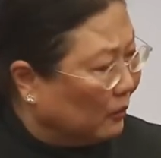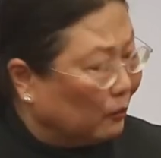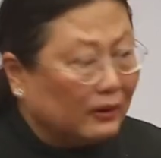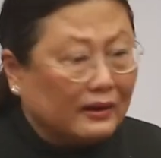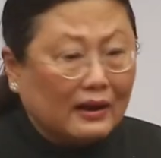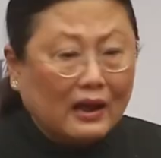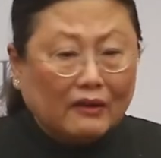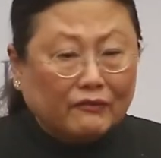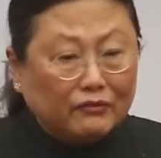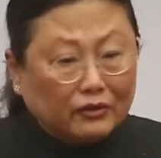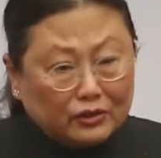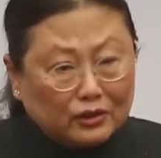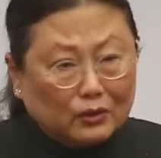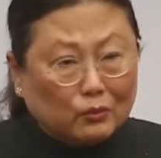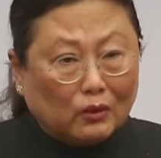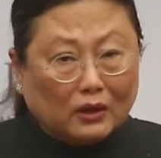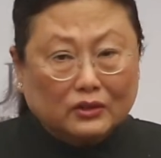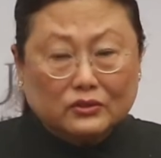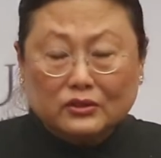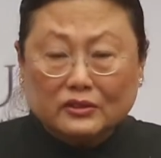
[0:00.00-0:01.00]
Whatever
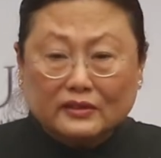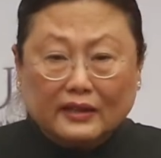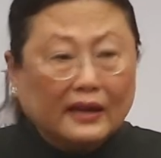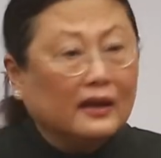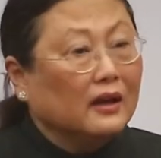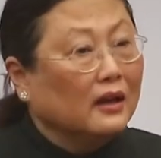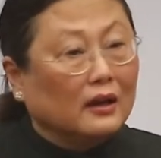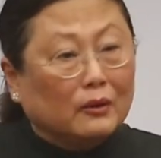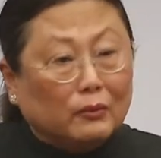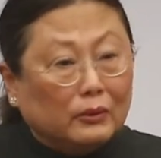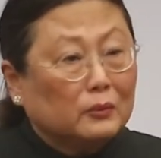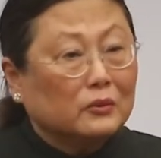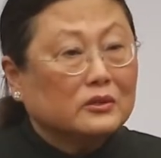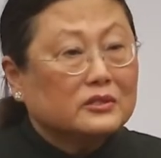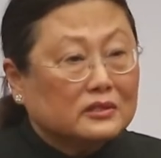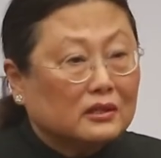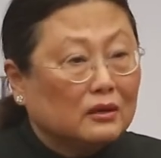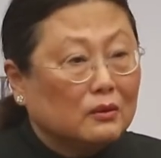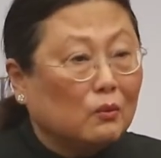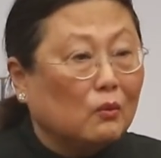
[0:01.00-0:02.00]
you want today, we will
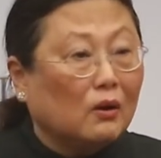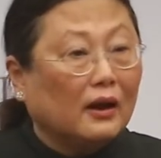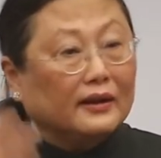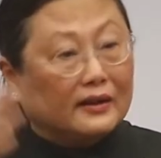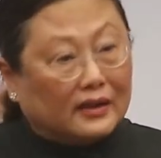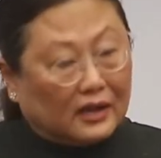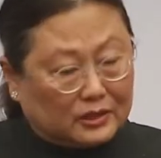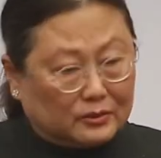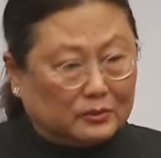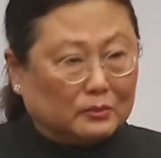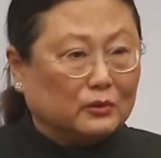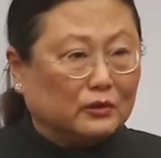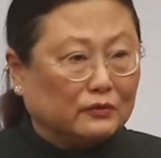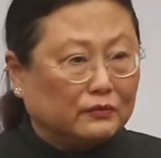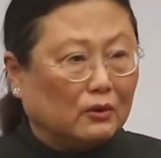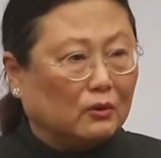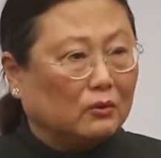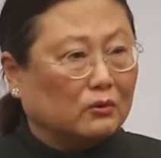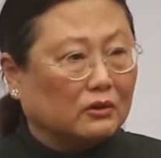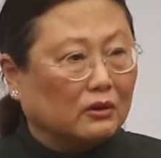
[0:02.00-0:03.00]
still want as we
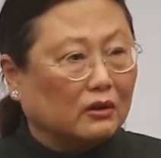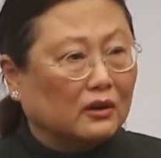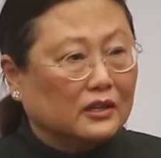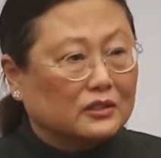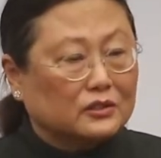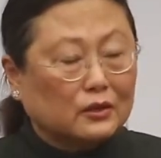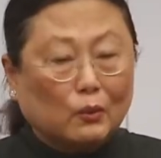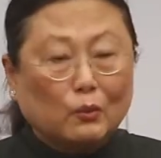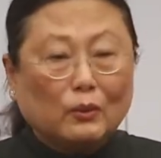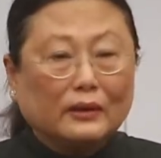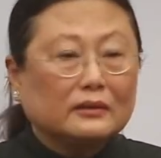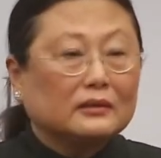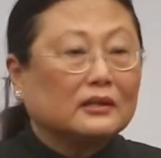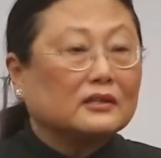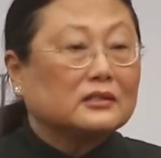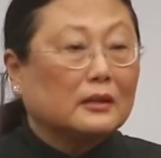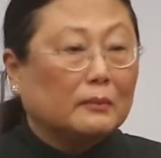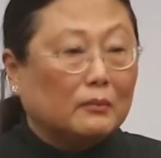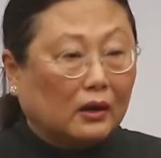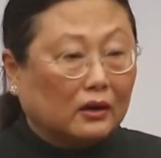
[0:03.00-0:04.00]
move older. So what
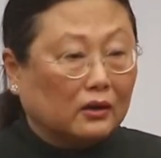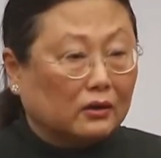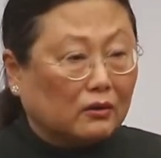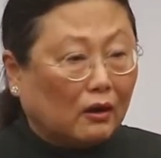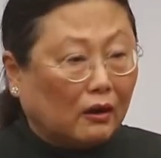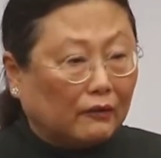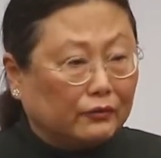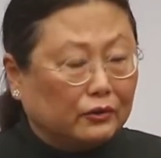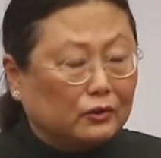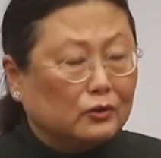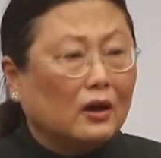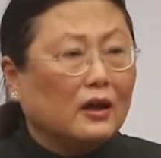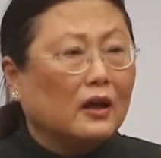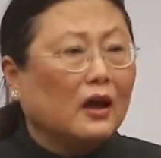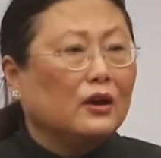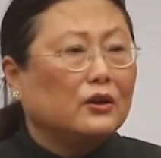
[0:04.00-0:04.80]
does the market offer you?